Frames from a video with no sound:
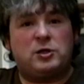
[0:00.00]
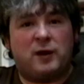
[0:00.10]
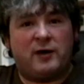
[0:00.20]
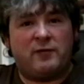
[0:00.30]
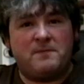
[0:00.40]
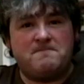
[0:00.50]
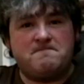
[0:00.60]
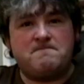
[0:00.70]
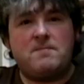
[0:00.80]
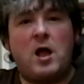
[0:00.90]
is one of them.
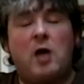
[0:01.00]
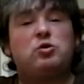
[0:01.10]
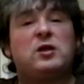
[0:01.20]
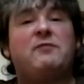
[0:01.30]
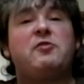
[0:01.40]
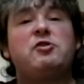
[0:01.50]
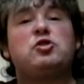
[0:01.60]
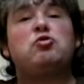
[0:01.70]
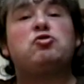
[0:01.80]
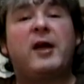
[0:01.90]
I also love the
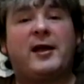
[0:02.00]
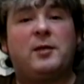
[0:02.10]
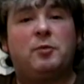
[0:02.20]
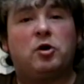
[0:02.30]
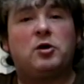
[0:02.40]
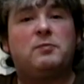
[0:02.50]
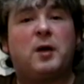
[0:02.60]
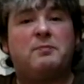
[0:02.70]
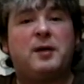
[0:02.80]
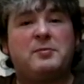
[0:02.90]
original Dracula book
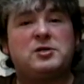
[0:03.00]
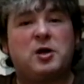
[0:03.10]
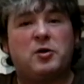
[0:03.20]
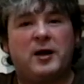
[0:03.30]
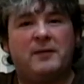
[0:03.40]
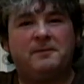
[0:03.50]
by Bram Stoker.